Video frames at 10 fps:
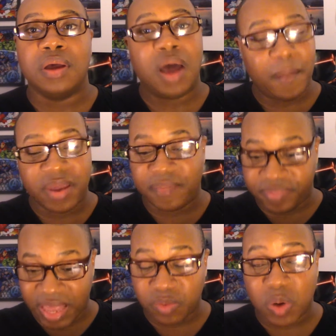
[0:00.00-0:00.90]
I mean, if
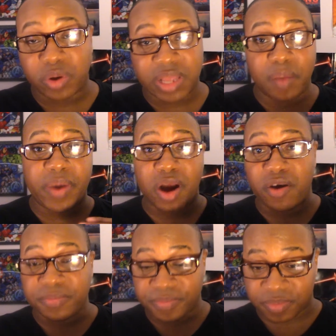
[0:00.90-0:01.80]
things would have worked out
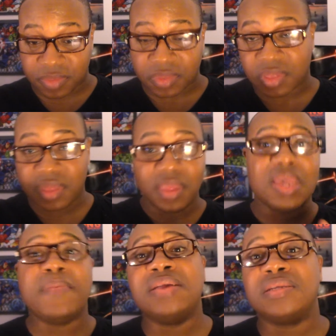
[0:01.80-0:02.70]
better,
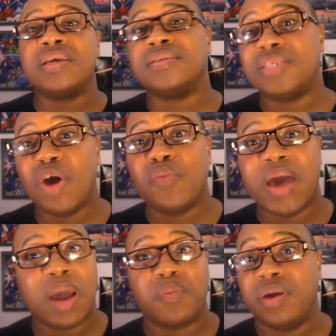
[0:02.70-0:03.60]
he managed to get his soul
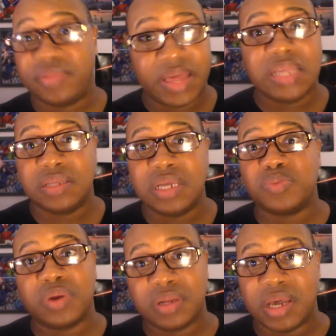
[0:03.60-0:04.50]
back. Well, things is
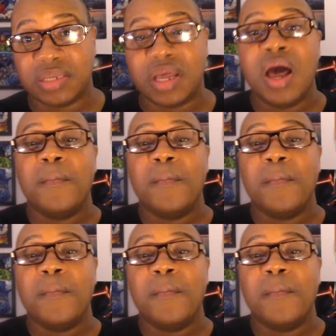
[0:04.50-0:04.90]
what it is.